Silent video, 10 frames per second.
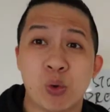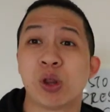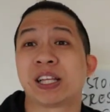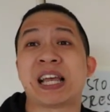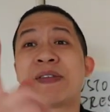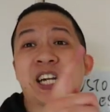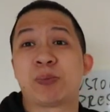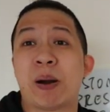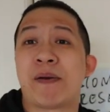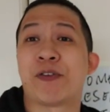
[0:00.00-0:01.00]
We'll save that
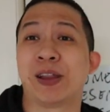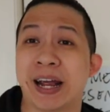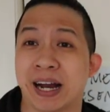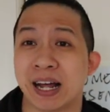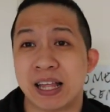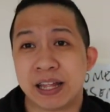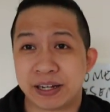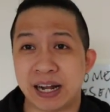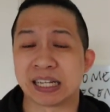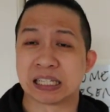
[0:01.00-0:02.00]
experiment for later.
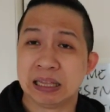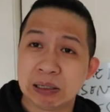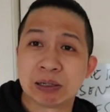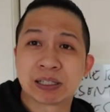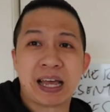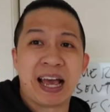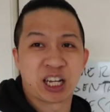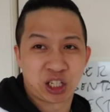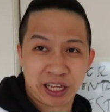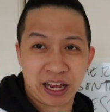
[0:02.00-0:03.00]
Does looks
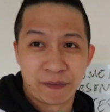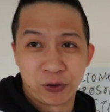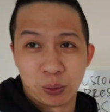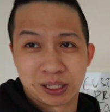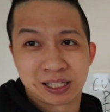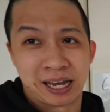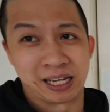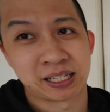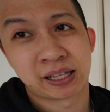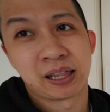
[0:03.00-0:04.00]
actually influence
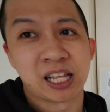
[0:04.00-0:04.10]
taste?